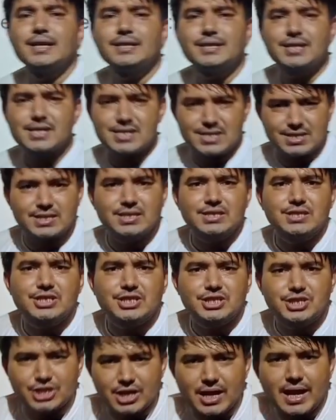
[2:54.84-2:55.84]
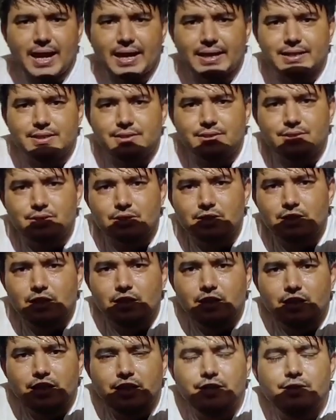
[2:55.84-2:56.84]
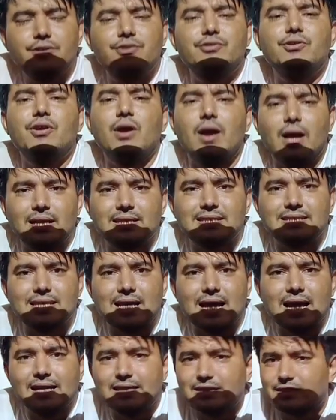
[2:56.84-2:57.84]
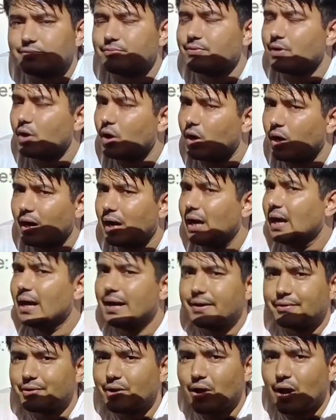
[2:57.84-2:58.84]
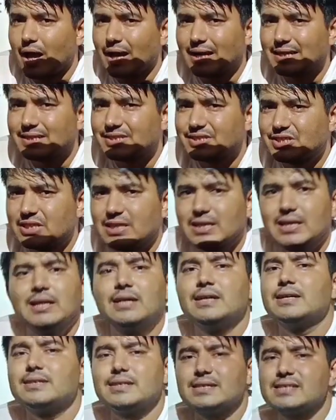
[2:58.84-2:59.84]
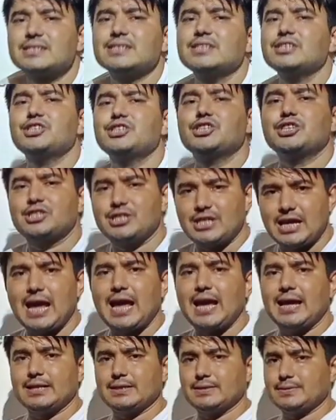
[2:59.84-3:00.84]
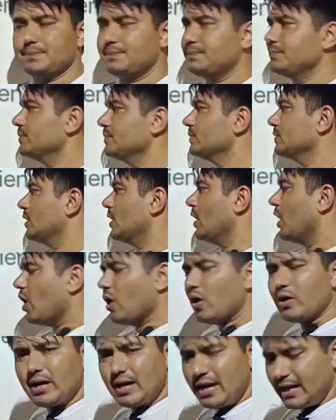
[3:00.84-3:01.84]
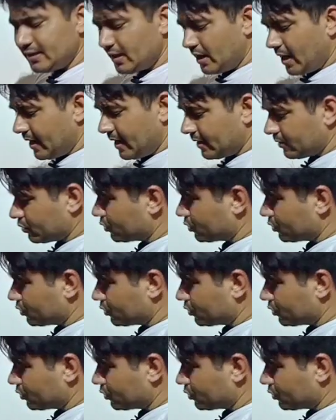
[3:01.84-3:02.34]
doesn't change. In real science, where reality doesn't change. Okay, the another